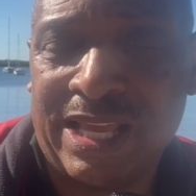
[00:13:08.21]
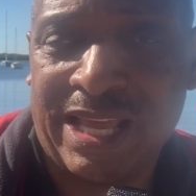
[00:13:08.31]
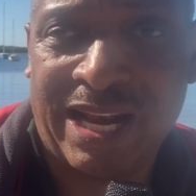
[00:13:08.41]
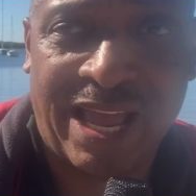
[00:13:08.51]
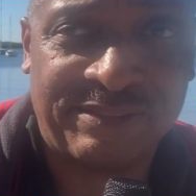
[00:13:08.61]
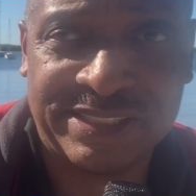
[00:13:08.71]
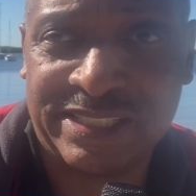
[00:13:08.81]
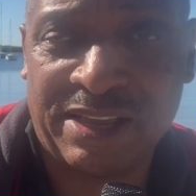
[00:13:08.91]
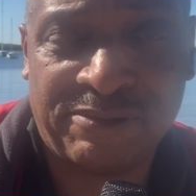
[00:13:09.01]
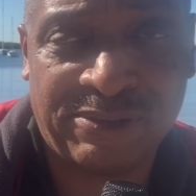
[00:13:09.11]
And I have to
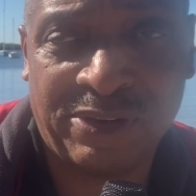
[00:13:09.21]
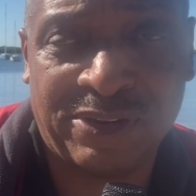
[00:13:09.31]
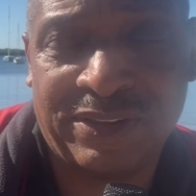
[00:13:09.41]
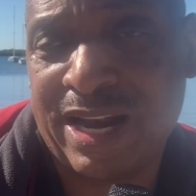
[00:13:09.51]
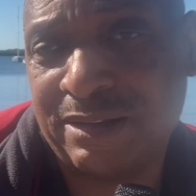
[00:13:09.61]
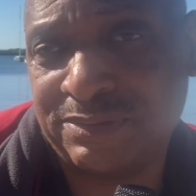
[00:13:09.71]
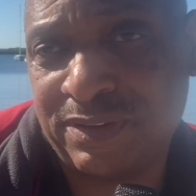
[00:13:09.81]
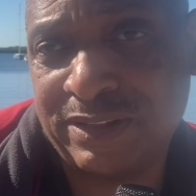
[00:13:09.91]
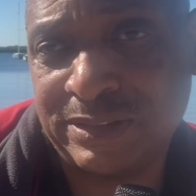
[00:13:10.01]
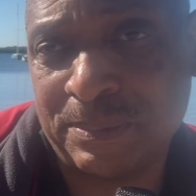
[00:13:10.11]
say further that I was
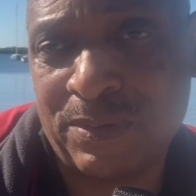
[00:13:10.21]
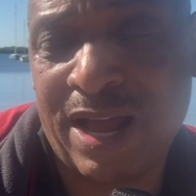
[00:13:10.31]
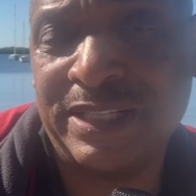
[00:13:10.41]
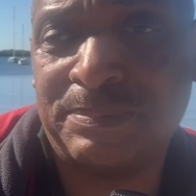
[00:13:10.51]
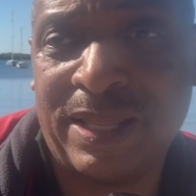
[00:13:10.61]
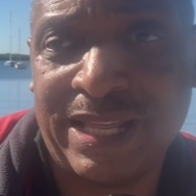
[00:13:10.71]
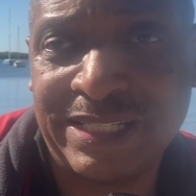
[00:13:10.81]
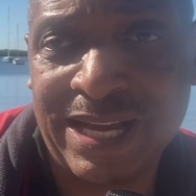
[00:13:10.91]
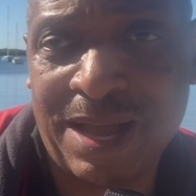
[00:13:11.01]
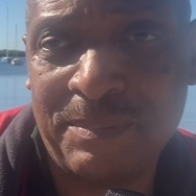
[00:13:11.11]
very surprised by
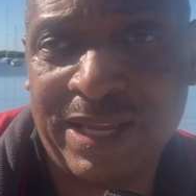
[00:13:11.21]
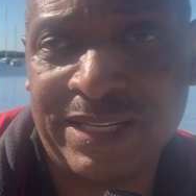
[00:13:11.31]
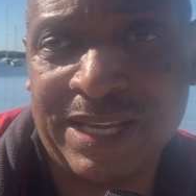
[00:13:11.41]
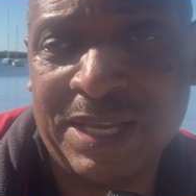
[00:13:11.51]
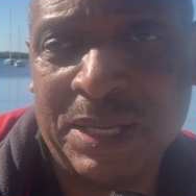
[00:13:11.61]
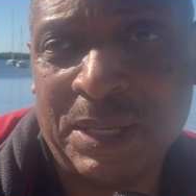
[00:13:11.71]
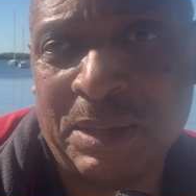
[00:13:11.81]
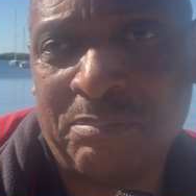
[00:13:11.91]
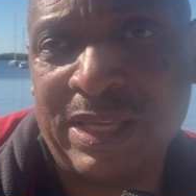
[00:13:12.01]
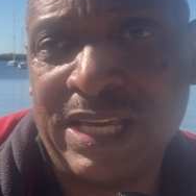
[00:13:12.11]
that comment
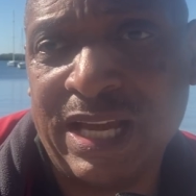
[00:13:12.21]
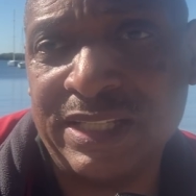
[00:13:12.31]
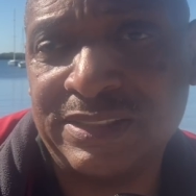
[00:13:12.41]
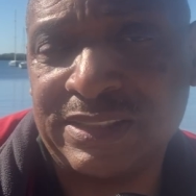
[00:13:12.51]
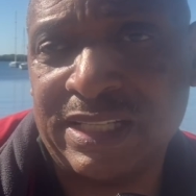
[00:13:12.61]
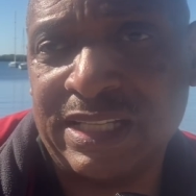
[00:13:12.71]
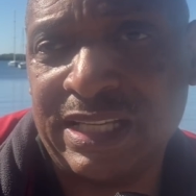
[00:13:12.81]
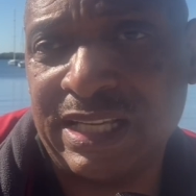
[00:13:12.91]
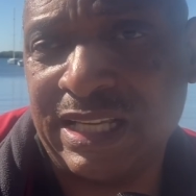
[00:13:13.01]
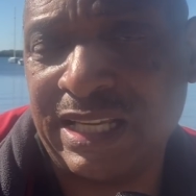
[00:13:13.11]
because
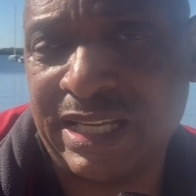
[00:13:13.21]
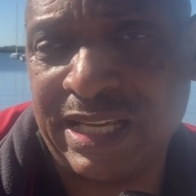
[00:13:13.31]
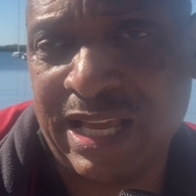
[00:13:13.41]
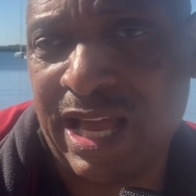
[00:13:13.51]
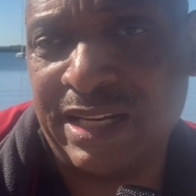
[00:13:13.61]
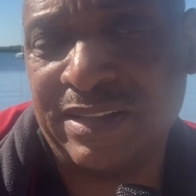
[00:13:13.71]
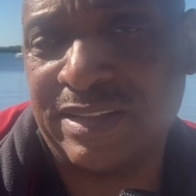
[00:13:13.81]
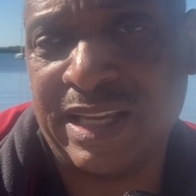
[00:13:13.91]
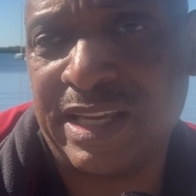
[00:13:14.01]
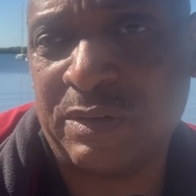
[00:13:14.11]
I didn't
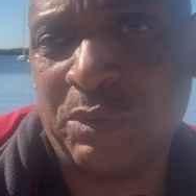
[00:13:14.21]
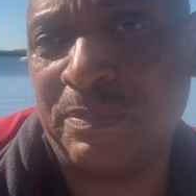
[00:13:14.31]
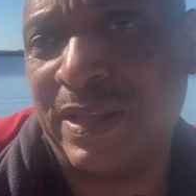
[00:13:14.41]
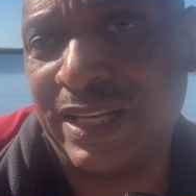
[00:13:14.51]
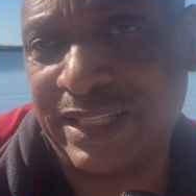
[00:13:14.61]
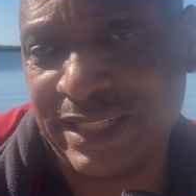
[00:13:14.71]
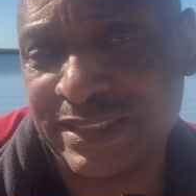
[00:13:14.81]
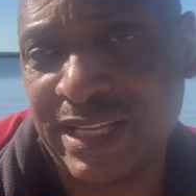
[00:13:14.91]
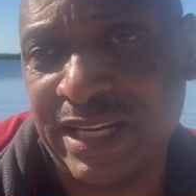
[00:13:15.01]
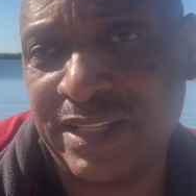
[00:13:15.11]
think we'd be
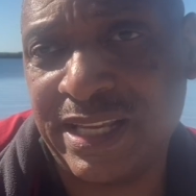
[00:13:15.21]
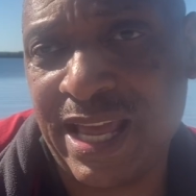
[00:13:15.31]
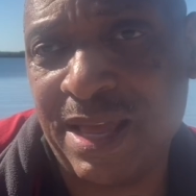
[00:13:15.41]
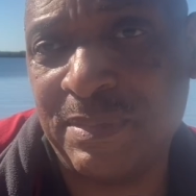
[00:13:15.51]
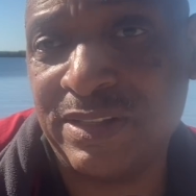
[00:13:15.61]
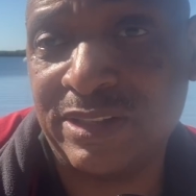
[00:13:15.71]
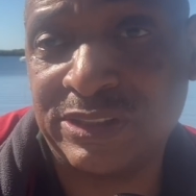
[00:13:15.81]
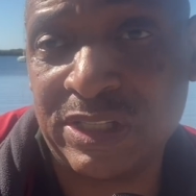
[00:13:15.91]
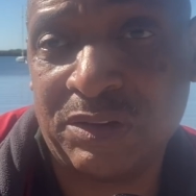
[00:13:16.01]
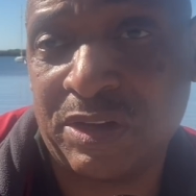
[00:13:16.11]
this late in the game and they're
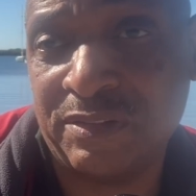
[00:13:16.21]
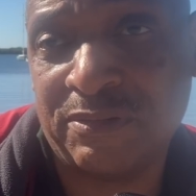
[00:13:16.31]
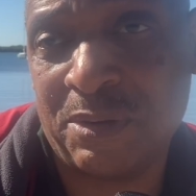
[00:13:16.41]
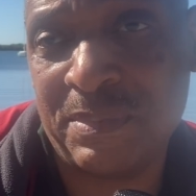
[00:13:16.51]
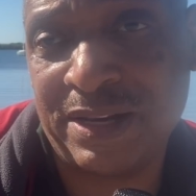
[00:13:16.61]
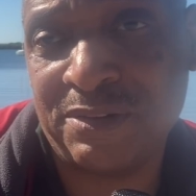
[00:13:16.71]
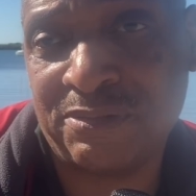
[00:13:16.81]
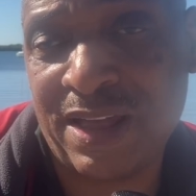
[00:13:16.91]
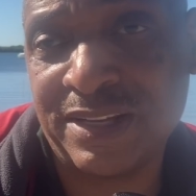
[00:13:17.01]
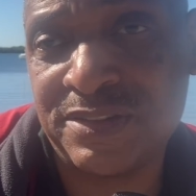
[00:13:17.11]
still looking for a
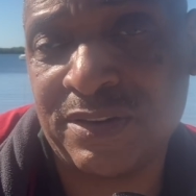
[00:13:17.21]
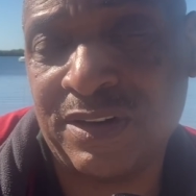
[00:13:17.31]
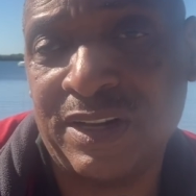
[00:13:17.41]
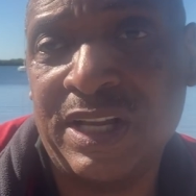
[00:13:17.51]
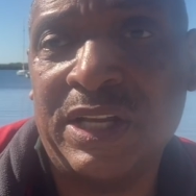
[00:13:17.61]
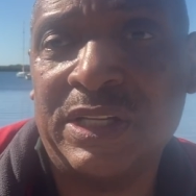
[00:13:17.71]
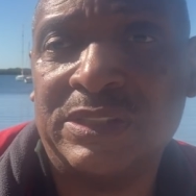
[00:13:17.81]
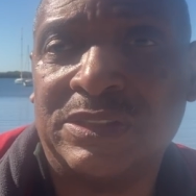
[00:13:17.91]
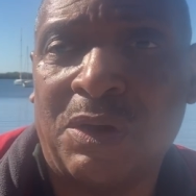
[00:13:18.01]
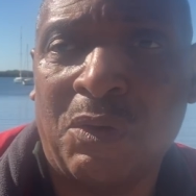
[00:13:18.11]
manufacturer.
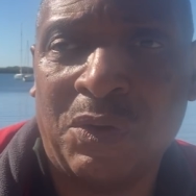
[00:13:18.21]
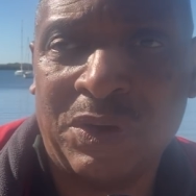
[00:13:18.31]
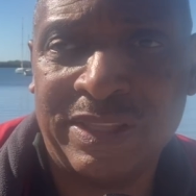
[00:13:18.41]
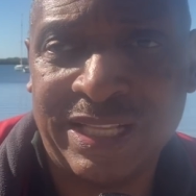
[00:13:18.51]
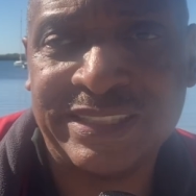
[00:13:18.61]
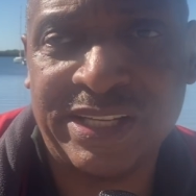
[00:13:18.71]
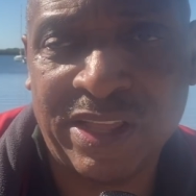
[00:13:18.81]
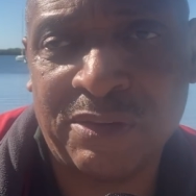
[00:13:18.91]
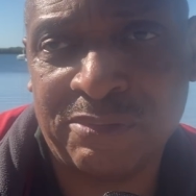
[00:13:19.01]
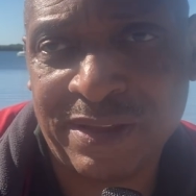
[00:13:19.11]
So that's
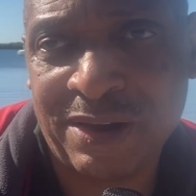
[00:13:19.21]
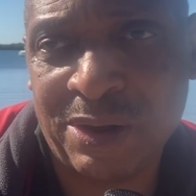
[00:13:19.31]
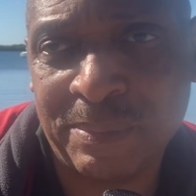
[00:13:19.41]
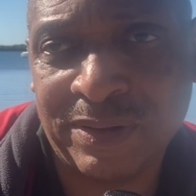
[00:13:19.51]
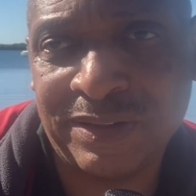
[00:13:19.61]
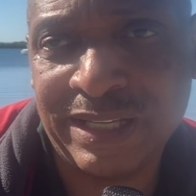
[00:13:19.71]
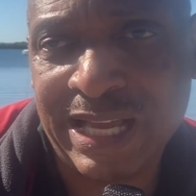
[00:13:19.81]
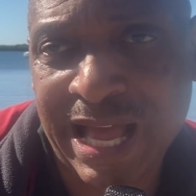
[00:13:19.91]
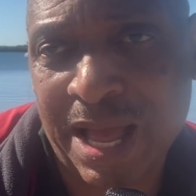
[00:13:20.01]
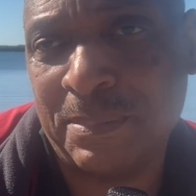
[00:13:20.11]
another variable,
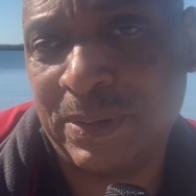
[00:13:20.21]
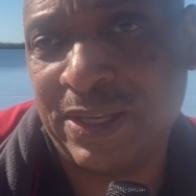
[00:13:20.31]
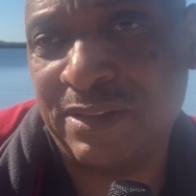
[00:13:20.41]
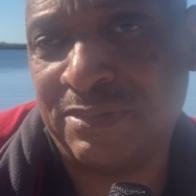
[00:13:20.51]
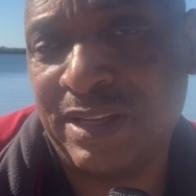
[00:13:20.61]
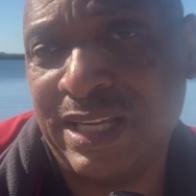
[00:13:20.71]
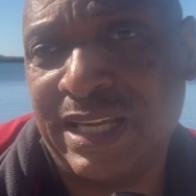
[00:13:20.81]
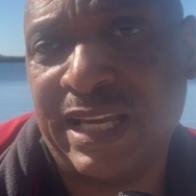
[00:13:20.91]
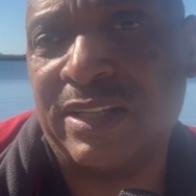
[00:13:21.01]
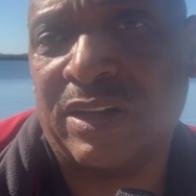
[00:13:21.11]
I believe,
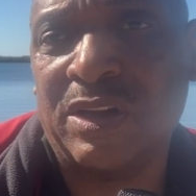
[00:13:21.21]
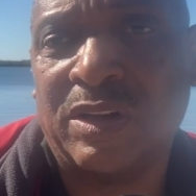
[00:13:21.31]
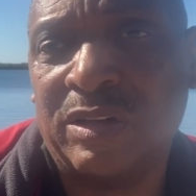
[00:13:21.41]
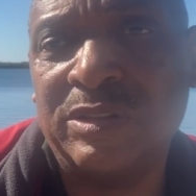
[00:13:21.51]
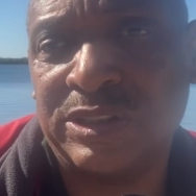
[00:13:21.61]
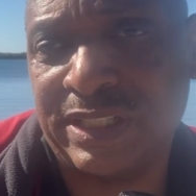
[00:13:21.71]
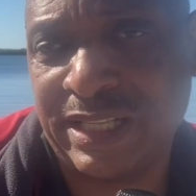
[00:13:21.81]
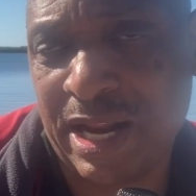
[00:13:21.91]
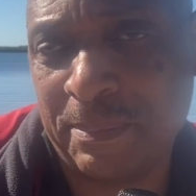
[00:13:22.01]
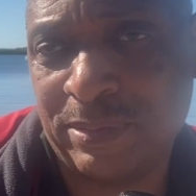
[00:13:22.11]
in the conclusion
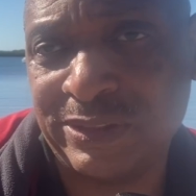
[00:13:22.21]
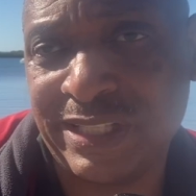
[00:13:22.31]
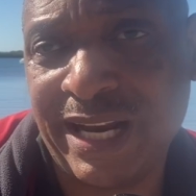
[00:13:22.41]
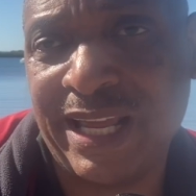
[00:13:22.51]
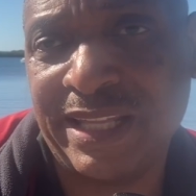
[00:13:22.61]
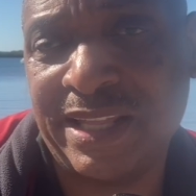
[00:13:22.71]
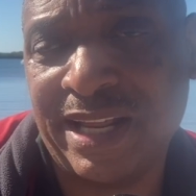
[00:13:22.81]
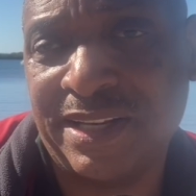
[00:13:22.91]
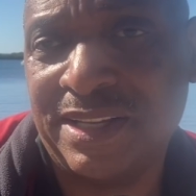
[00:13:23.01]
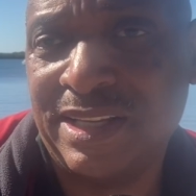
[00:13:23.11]
that I'm presenting,
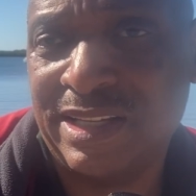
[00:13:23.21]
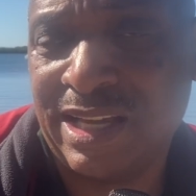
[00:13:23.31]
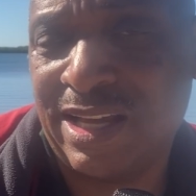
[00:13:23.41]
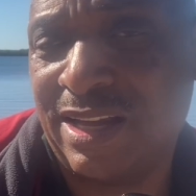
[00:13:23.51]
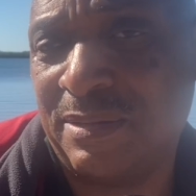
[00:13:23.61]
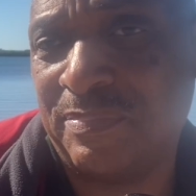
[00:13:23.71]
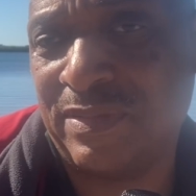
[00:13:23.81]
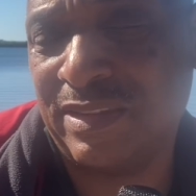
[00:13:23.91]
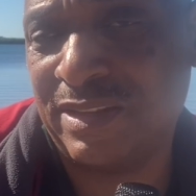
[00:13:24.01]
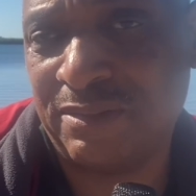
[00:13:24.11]
that
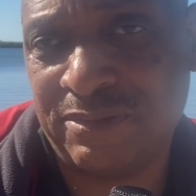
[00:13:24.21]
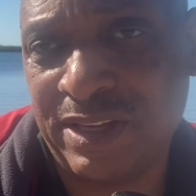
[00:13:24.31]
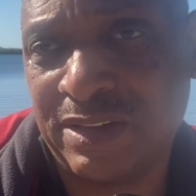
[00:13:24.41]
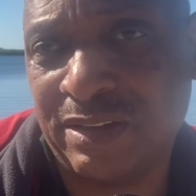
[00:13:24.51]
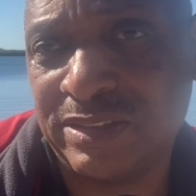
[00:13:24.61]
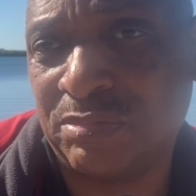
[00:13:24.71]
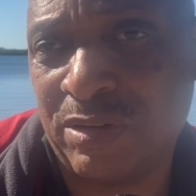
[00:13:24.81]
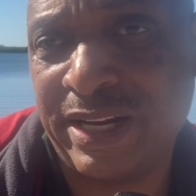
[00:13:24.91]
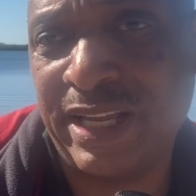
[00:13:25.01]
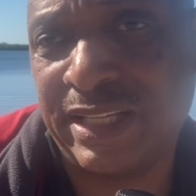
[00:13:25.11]
the vehicle is
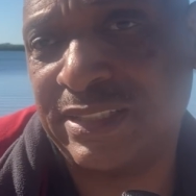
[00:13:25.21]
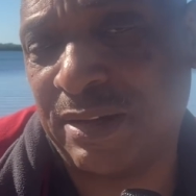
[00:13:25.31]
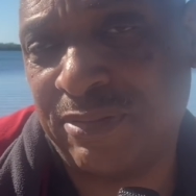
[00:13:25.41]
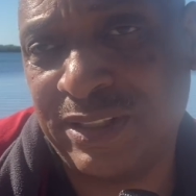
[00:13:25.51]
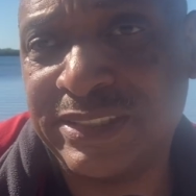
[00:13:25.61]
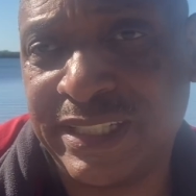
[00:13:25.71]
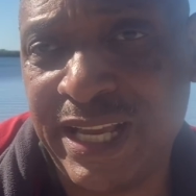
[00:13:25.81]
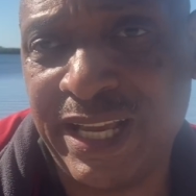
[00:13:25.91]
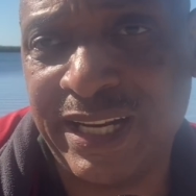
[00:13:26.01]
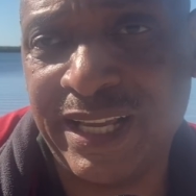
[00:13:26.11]
ready except for the
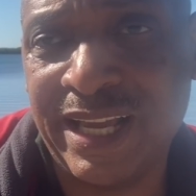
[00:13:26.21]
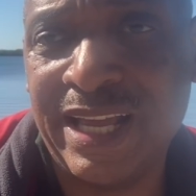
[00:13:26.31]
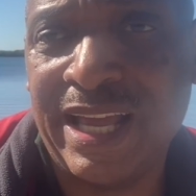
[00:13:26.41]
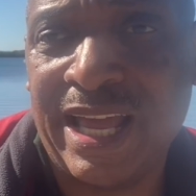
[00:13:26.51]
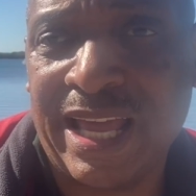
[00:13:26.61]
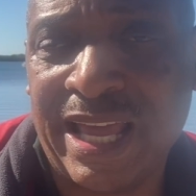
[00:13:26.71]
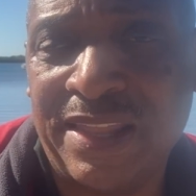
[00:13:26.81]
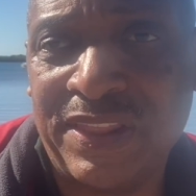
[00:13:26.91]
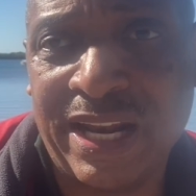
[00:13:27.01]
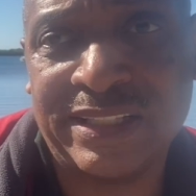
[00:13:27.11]
skin
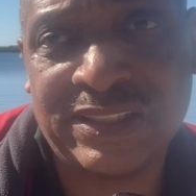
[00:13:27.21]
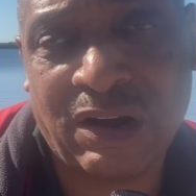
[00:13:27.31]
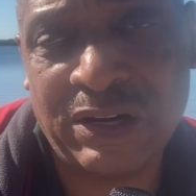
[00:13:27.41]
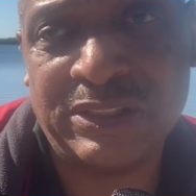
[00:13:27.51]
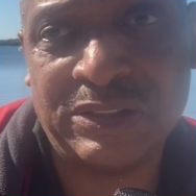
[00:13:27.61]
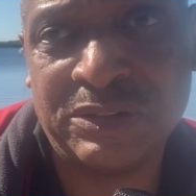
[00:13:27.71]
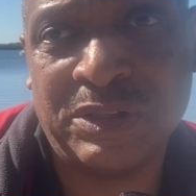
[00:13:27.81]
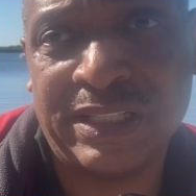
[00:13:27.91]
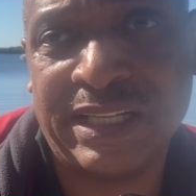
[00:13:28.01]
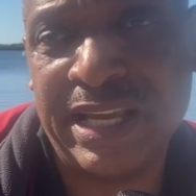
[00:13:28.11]
and that it's hard to
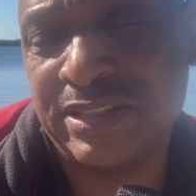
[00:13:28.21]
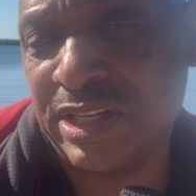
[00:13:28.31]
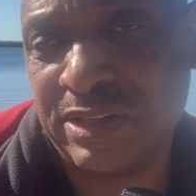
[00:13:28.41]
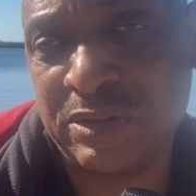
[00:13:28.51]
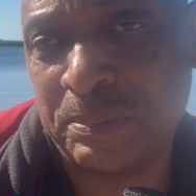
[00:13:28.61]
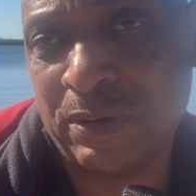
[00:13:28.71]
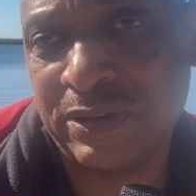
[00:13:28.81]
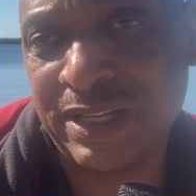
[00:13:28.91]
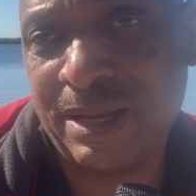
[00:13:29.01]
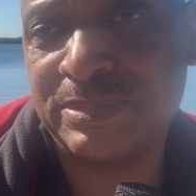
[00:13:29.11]
do it. Easier to do
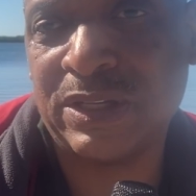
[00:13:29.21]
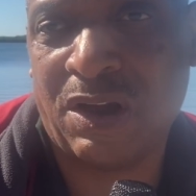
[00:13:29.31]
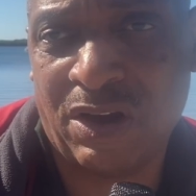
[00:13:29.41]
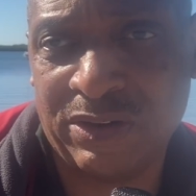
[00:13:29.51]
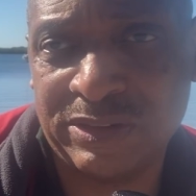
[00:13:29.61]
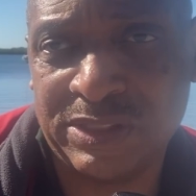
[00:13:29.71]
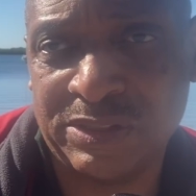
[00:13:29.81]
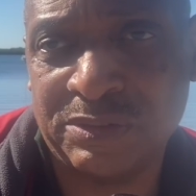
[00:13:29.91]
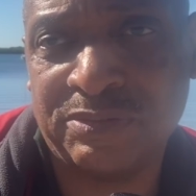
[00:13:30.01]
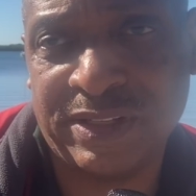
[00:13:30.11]
prototypes, harder to
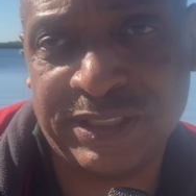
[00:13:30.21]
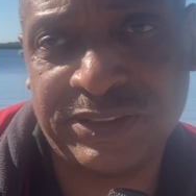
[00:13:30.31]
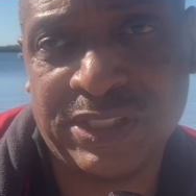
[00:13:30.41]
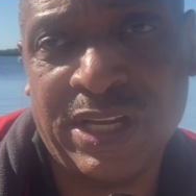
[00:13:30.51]
do finished